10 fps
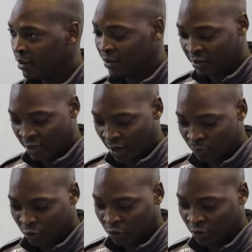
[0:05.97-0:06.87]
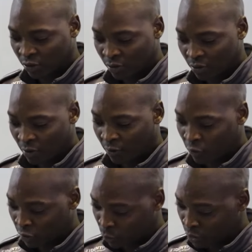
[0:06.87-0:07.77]
in terms
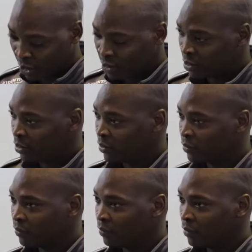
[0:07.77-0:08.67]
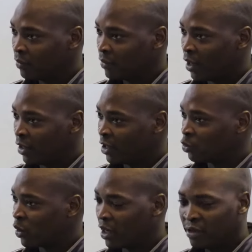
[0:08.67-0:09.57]
of hospitality, I
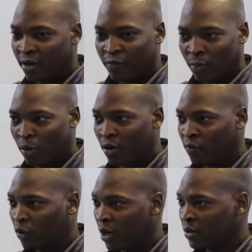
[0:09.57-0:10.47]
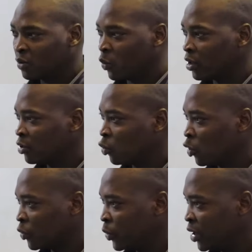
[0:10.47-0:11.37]
just want to hear from all of you guys. What is
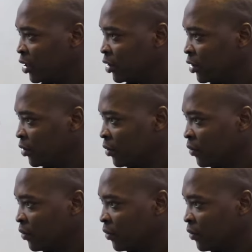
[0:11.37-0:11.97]
hospitality?